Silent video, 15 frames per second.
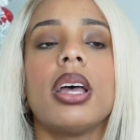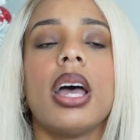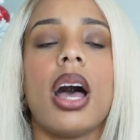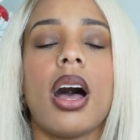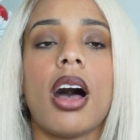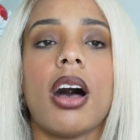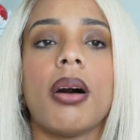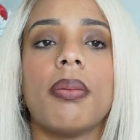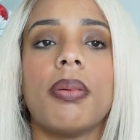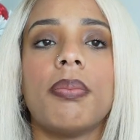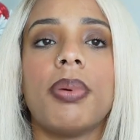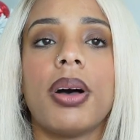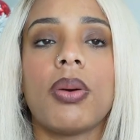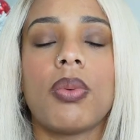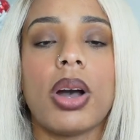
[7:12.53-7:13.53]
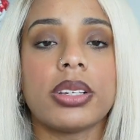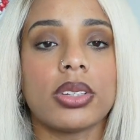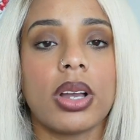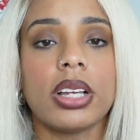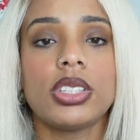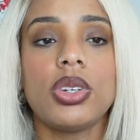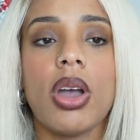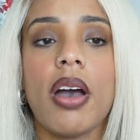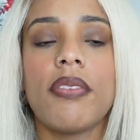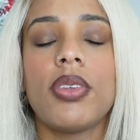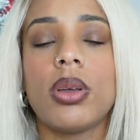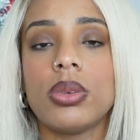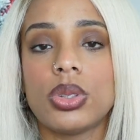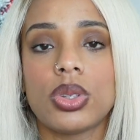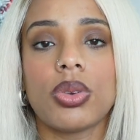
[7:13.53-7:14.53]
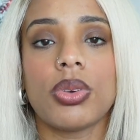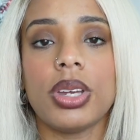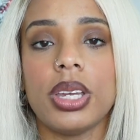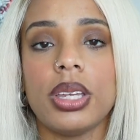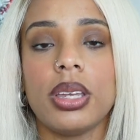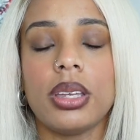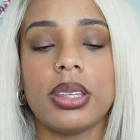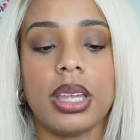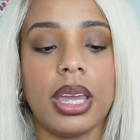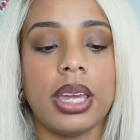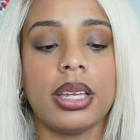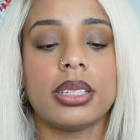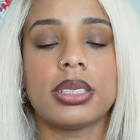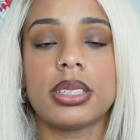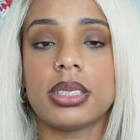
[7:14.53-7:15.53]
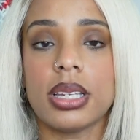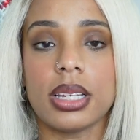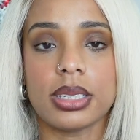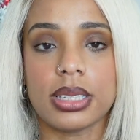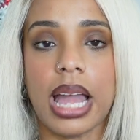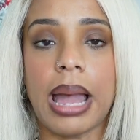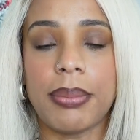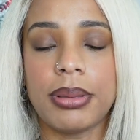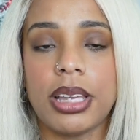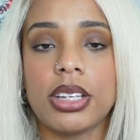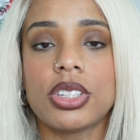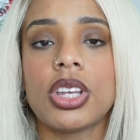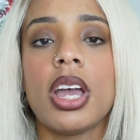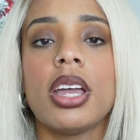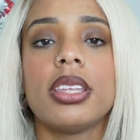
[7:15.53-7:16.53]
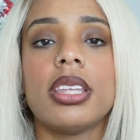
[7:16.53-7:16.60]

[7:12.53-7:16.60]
But as long as you have those 3 things established,